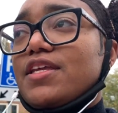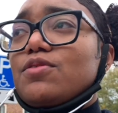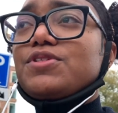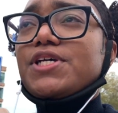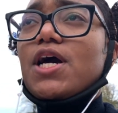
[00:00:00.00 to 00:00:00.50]

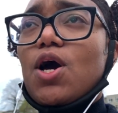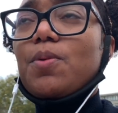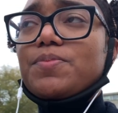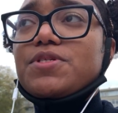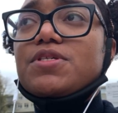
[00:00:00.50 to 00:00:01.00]
do
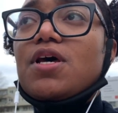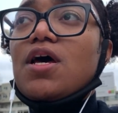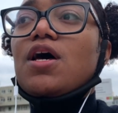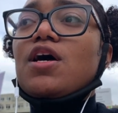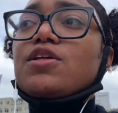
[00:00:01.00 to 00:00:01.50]
checkups
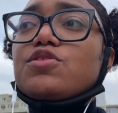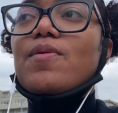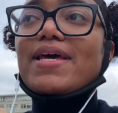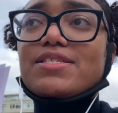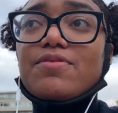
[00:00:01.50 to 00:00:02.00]

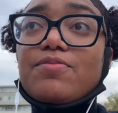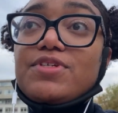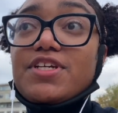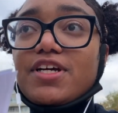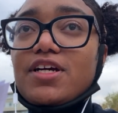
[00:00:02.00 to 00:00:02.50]
twice a
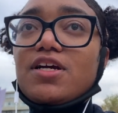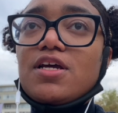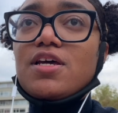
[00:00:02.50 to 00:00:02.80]
year